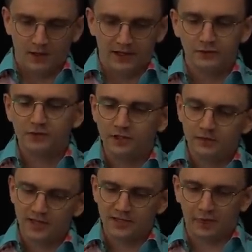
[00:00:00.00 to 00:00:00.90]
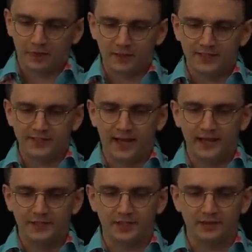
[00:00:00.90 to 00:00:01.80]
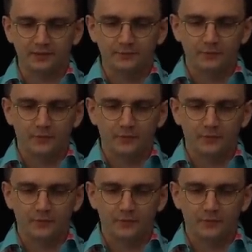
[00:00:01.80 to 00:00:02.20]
And I'll do this in three stages.